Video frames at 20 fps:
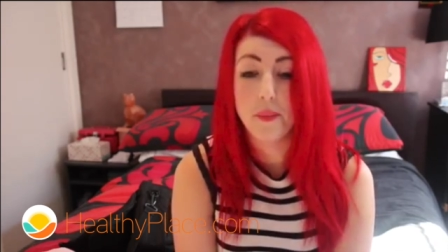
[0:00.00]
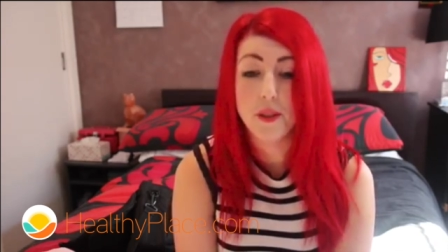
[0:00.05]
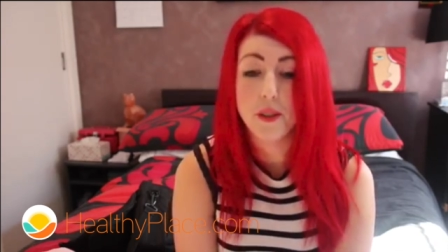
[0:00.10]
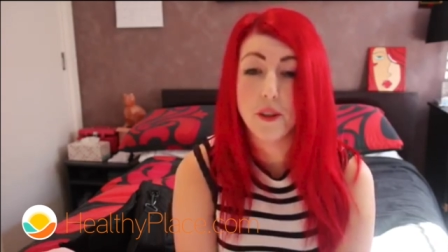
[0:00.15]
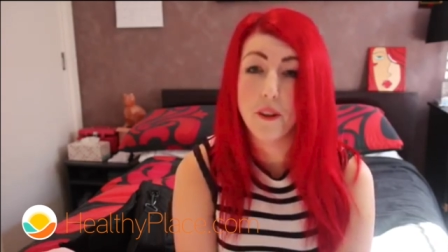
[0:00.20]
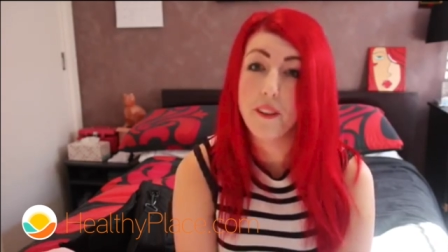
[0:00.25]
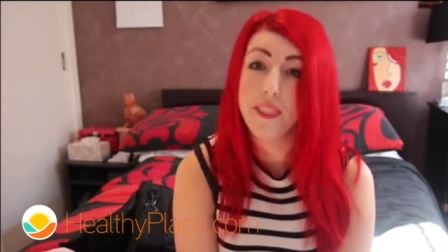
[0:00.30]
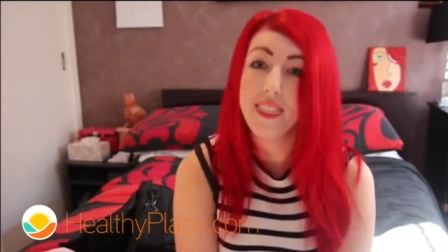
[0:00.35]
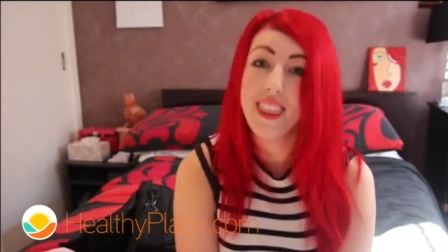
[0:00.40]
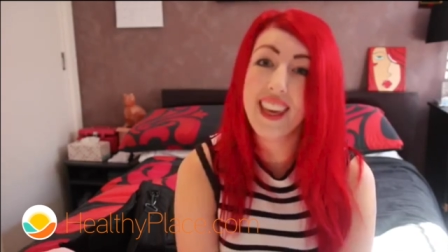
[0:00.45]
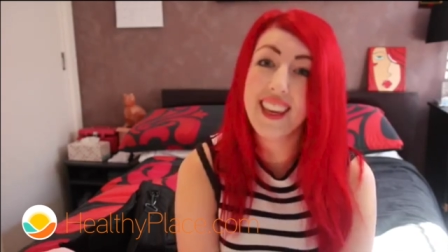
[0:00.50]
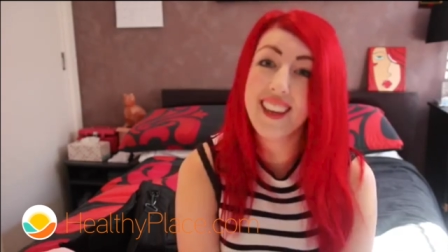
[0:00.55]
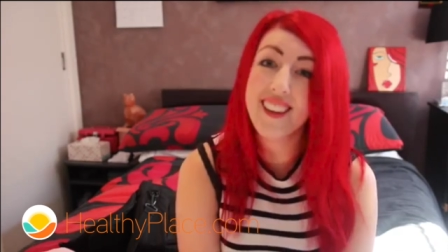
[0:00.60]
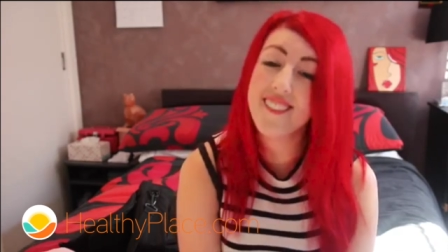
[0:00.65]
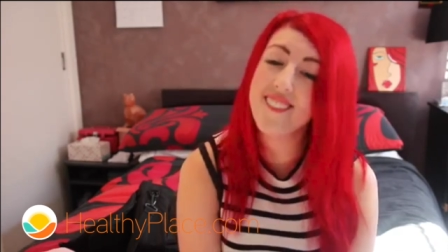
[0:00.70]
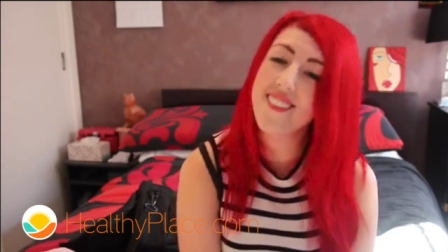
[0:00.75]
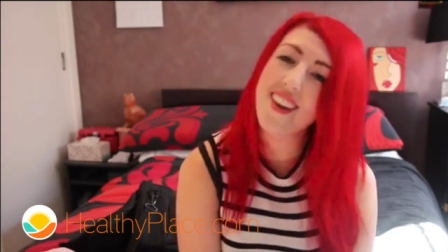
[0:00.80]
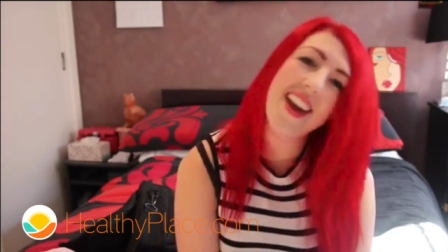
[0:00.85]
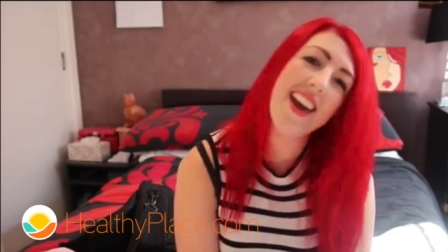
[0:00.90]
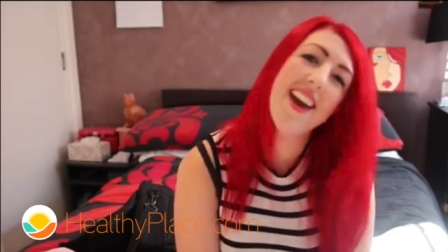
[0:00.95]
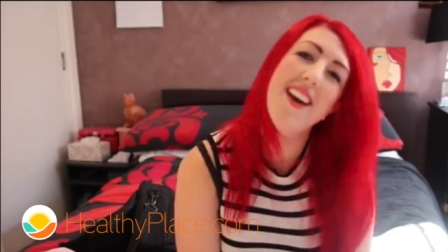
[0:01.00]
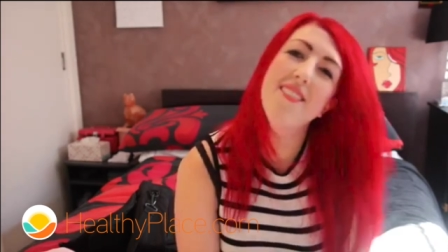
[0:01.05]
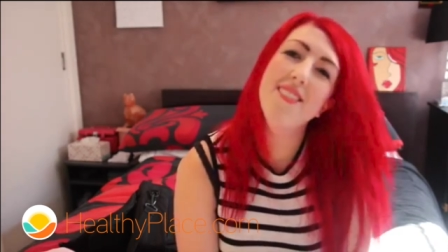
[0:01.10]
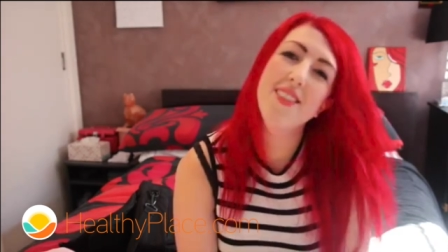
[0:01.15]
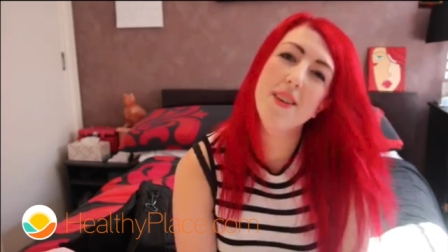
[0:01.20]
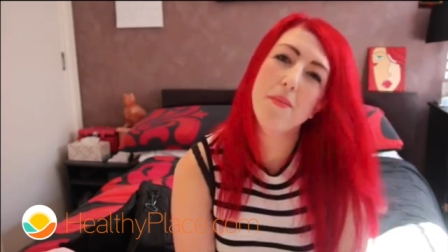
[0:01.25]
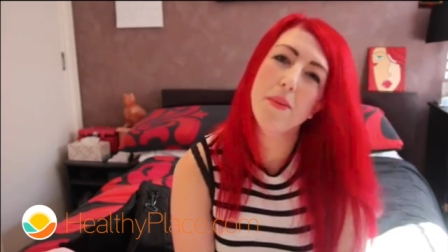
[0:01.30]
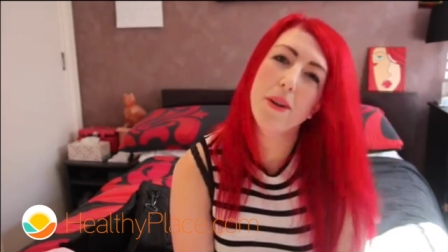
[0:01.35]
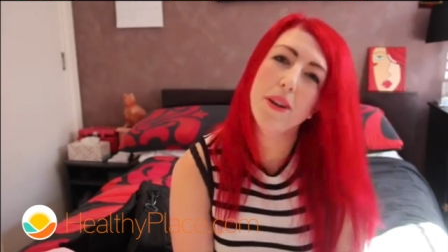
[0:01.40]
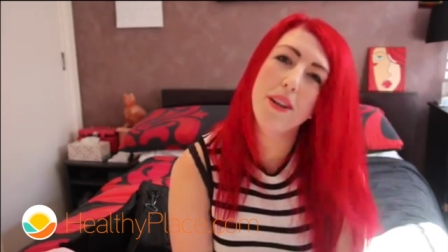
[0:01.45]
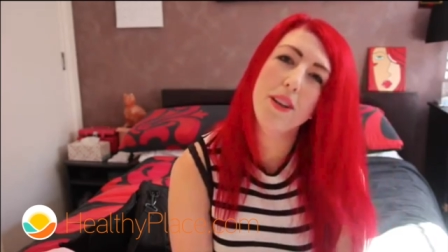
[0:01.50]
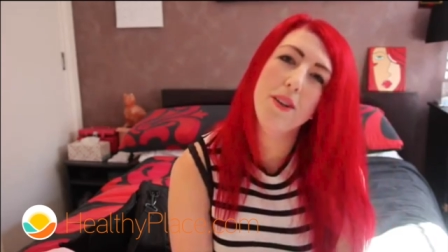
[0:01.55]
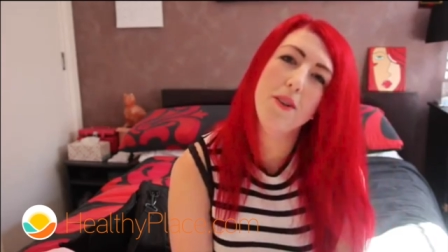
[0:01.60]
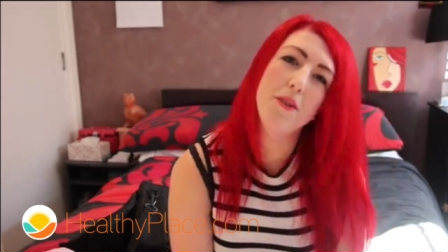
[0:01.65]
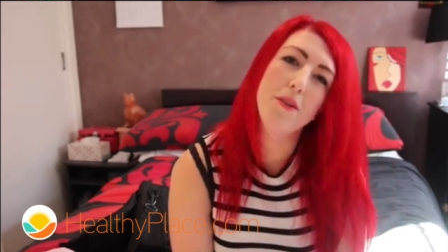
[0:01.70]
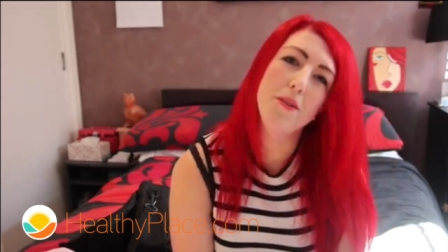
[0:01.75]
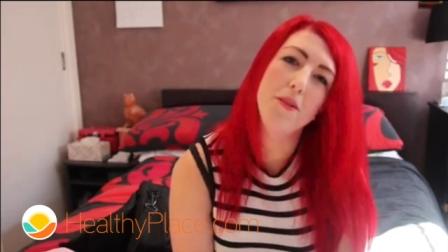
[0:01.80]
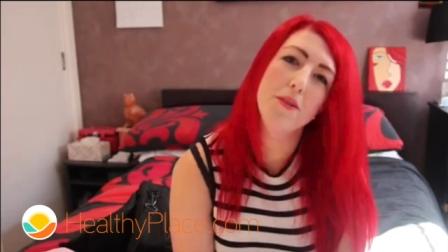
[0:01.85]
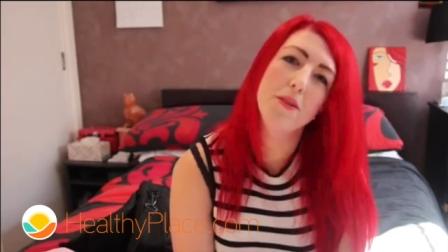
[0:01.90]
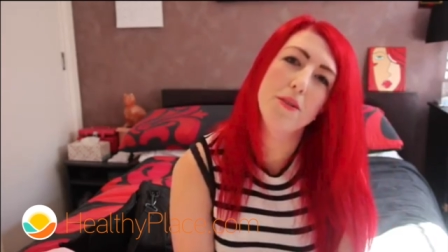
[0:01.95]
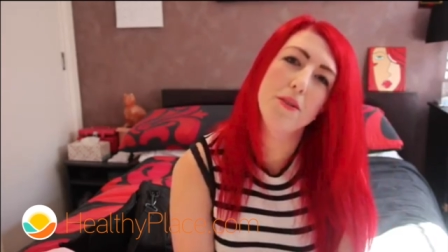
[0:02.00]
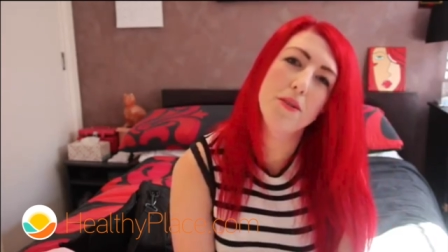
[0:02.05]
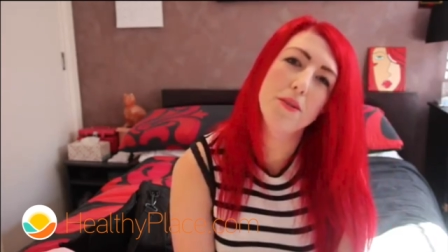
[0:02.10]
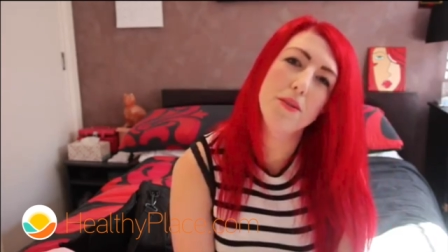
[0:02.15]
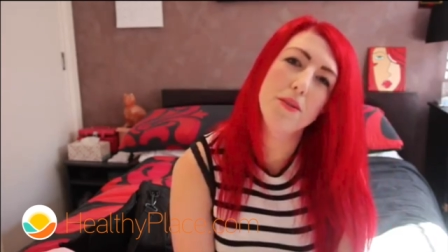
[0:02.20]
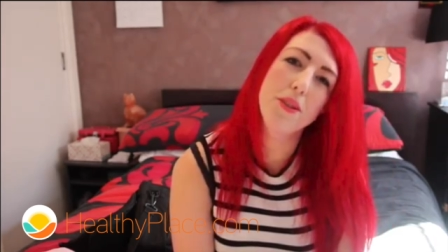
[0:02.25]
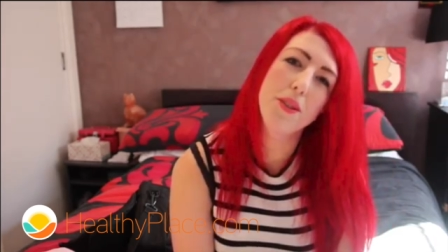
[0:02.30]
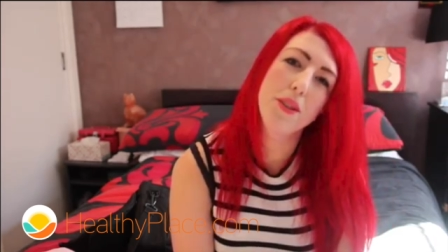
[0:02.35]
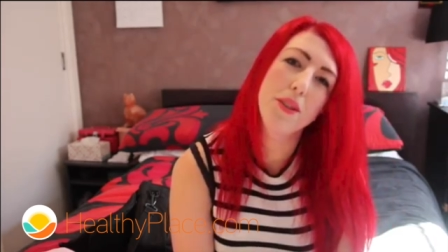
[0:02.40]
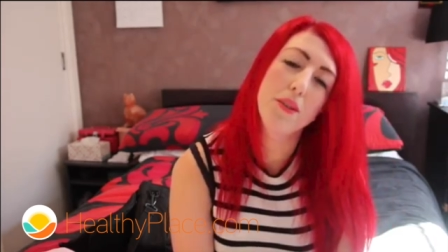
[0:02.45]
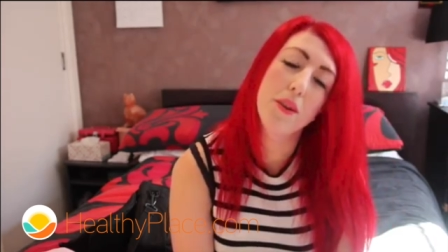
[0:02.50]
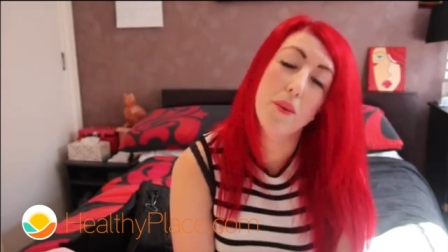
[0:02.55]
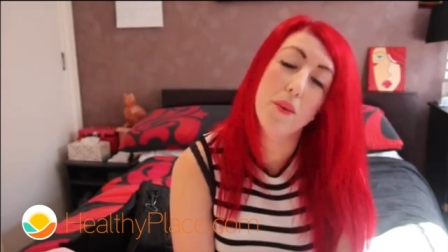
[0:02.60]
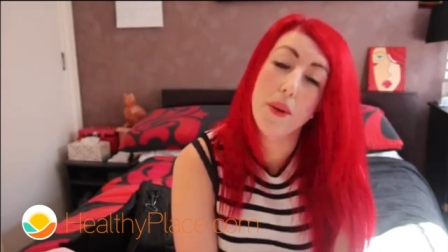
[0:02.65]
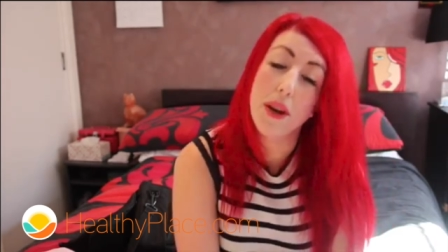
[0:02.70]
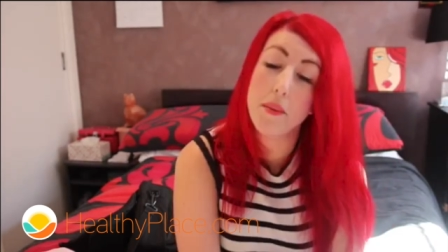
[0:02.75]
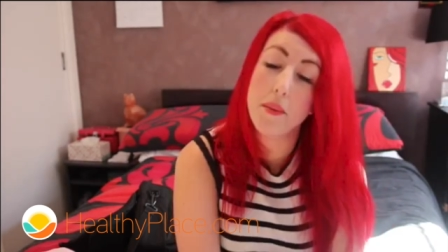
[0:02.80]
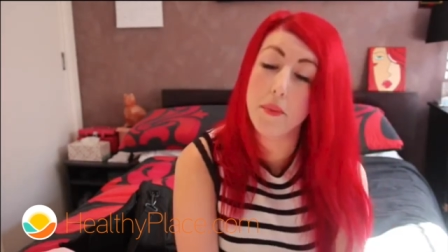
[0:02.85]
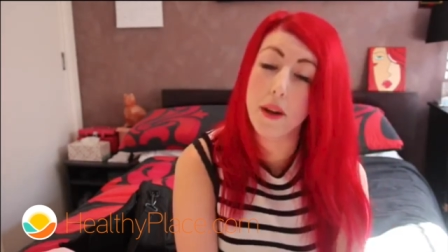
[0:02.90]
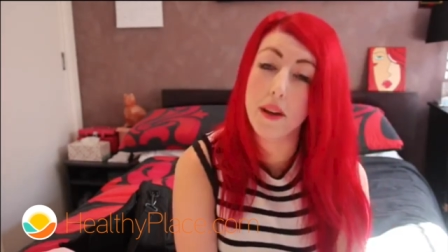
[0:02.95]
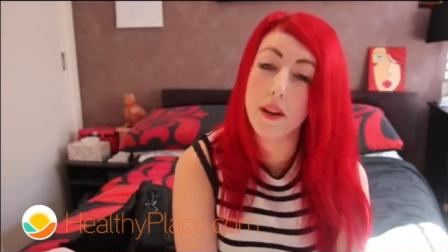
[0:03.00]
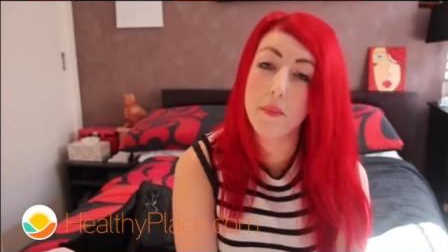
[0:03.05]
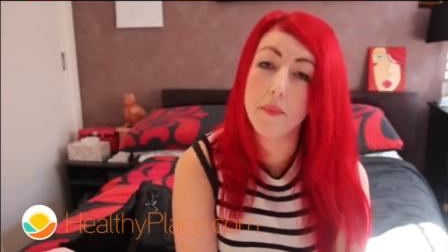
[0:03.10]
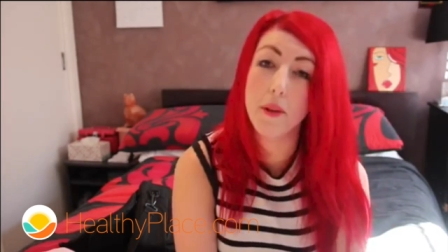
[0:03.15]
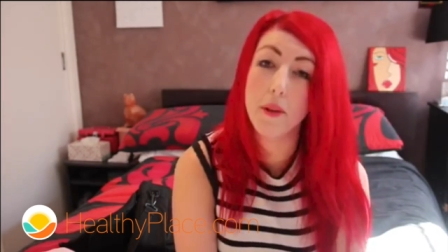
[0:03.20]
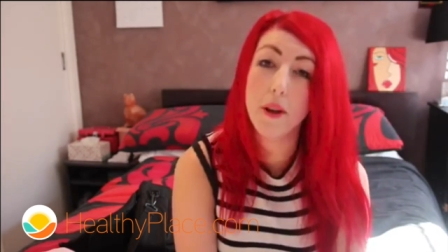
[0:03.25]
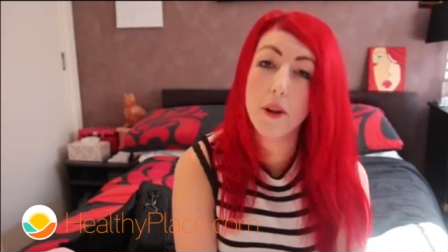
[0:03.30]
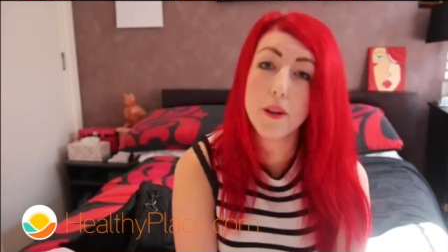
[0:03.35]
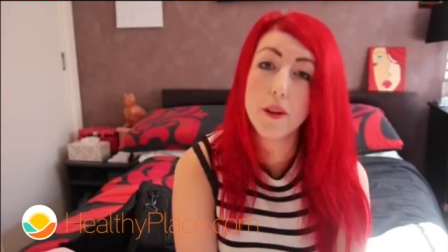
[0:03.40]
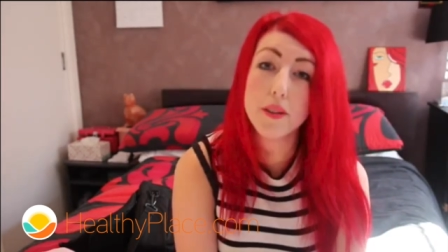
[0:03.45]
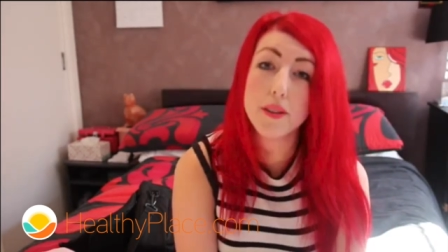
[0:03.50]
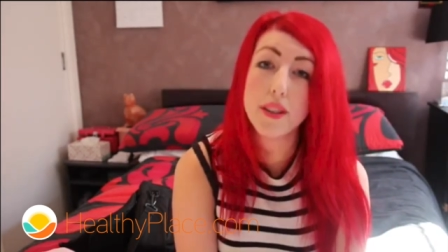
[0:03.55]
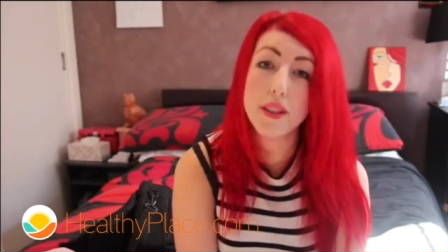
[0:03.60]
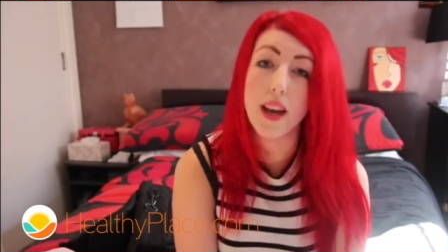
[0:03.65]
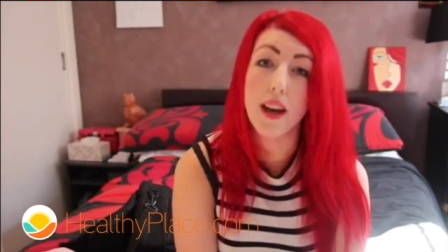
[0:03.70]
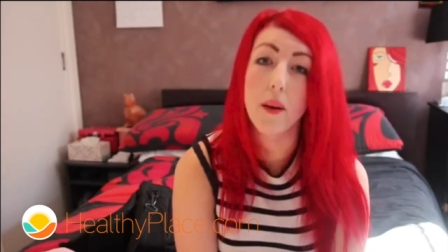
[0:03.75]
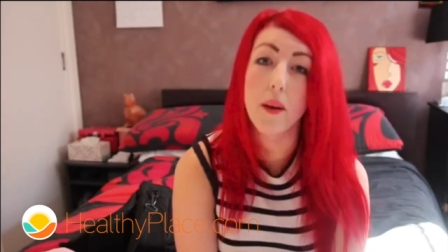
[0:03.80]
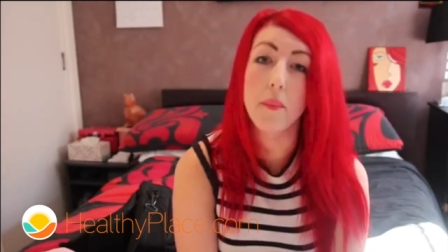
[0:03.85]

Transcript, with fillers: So thank you for everybody who's read my blogs.